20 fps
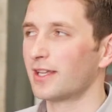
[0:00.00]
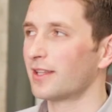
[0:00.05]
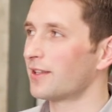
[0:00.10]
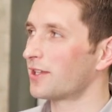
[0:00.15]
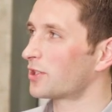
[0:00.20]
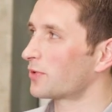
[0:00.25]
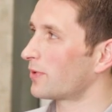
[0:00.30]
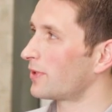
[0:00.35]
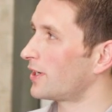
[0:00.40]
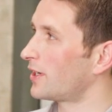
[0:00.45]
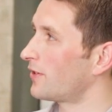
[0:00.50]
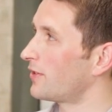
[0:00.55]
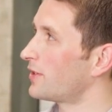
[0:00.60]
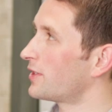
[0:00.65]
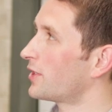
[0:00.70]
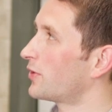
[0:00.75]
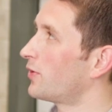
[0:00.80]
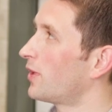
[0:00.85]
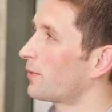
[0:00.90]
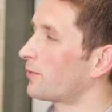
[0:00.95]
This one here
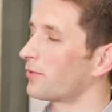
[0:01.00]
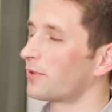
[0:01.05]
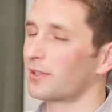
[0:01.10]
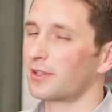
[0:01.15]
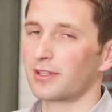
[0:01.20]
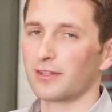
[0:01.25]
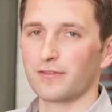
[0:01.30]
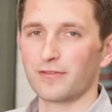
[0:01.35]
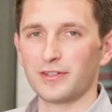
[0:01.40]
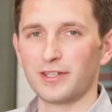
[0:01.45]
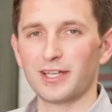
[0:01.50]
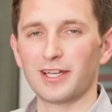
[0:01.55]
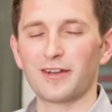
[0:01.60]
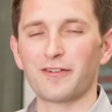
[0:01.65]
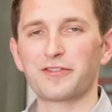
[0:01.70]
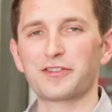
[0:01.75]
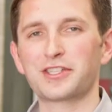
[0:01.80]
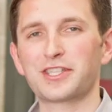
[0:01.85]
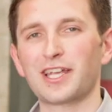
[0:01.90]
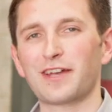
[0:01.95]
is equipped with the
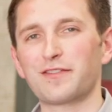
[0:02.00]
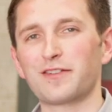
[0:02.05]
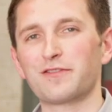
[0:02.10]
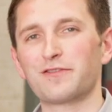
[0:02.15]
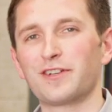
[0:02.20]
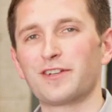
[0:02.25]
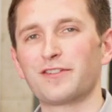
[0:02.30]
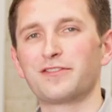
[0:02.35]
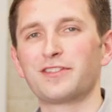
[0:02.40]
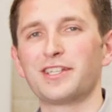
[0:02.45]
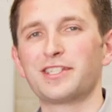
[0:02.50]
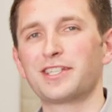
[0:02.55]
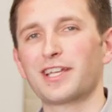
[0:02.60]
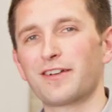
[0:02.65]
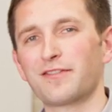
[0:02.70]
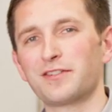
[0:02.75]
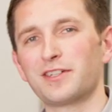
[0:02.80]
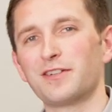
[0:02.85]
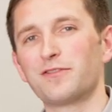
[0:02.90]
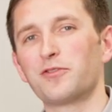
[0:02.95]
VF 750
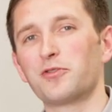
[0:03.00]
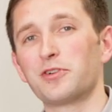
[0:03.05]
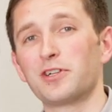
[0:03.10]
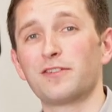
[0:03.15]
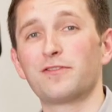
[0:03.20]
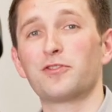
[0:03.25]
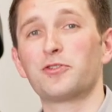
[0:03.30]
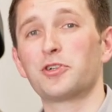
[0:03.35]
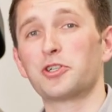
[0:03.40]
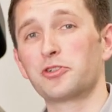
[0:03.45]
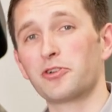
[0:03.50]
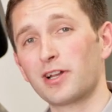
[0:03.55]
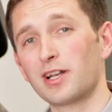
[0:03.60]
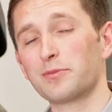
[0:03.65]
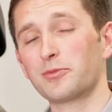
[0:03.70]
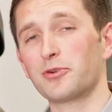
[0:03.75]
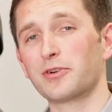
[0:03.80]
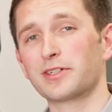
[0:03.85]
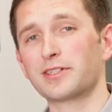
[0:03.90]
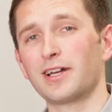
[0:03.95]
7044
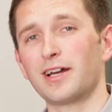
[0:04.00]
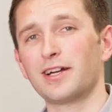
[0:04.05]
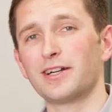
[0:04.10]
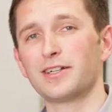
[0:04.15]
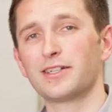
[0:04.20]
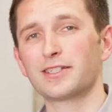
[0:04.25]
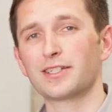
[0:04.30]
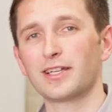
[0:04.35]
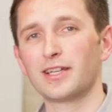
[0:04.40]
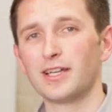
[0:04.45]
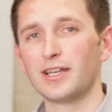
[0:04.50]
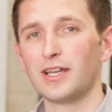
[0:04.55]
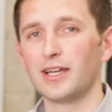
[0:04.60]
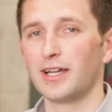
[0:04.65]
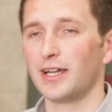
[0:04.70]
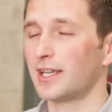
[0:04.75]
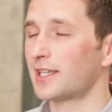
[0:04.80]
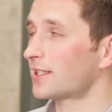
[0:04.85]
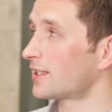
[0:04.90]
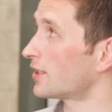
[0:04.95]
Trelleborg tires.
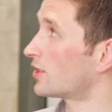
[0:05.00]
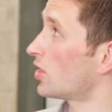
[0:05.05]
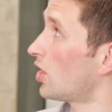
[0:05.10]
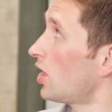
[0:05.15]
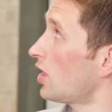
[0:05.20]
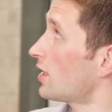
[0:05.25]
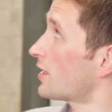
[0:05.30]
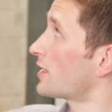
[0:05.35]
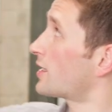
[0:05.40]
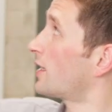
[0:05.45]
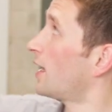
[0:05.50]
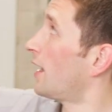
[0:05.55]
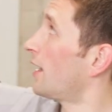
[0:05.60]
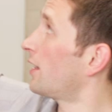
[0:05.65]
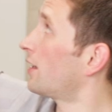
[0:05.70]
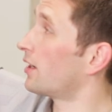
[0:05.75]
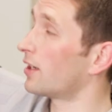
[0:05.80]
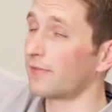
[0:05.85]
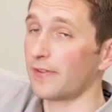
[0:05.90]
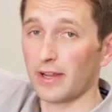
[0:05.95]
It's the tallest
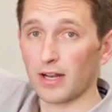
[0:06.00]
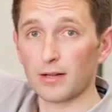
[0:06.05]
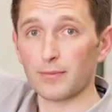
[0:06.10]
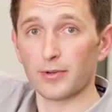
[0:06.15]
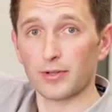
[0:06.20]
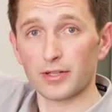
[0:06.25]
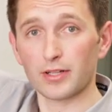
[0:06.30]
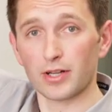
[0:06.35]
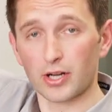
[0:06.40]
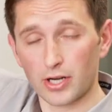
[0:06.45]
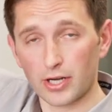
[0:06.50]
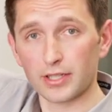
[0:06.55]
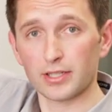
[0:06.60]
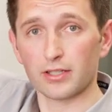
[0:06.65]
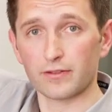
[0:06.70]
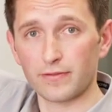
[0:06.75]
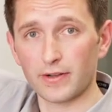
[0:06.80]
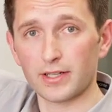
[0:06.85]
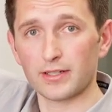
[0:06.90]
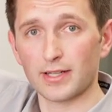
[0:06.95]
tire available on
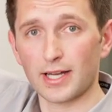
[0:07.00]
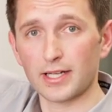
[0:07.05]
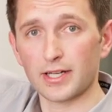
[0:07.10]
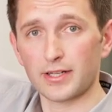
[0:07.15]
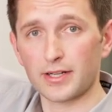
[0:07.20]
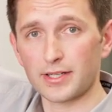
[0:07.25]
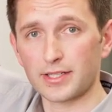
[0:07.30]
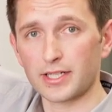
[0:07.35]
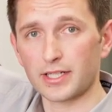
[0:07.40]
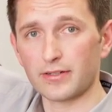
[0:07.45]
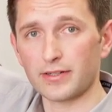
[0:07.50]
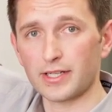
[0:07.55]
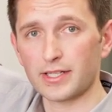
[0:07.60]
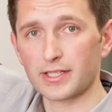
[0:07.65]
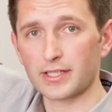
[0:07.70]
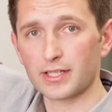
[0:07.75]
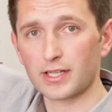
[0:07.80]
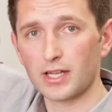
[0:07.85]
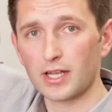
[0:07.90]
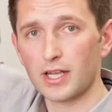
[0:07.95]
the Fendt 900
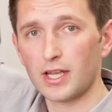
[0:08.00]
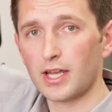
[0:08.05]
series,